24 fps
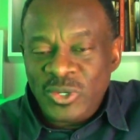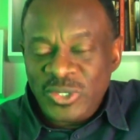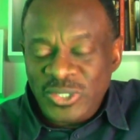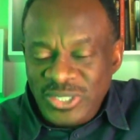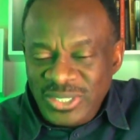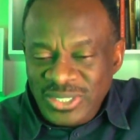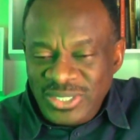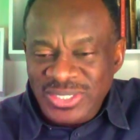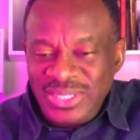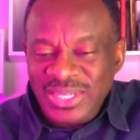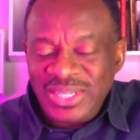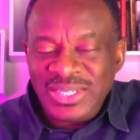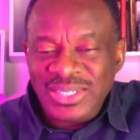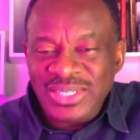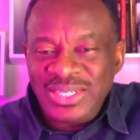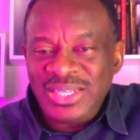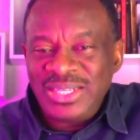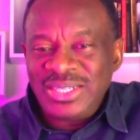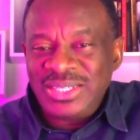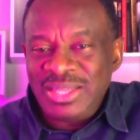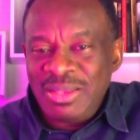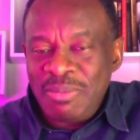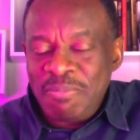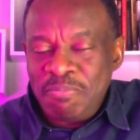
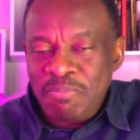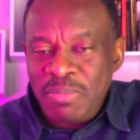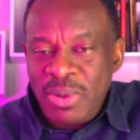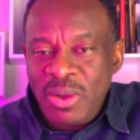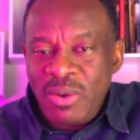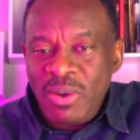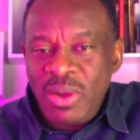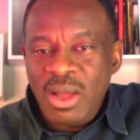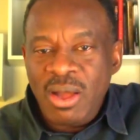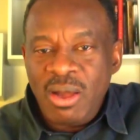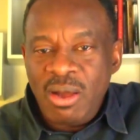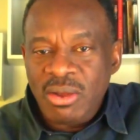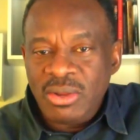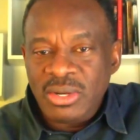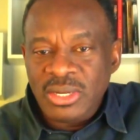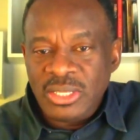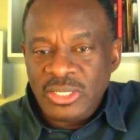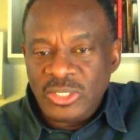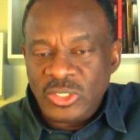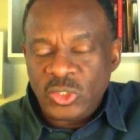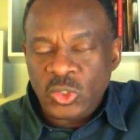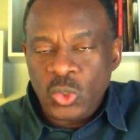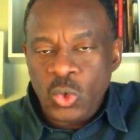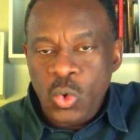Consistency is a power
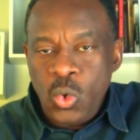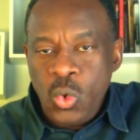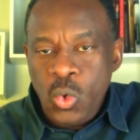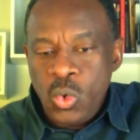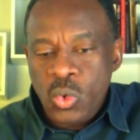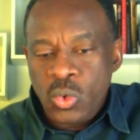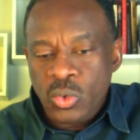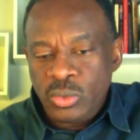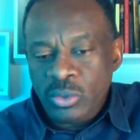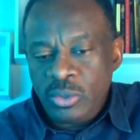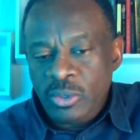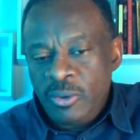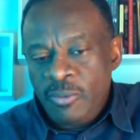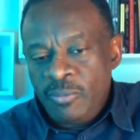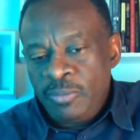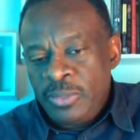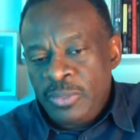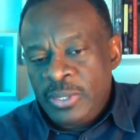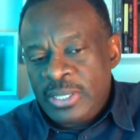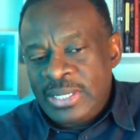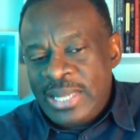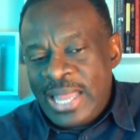on its own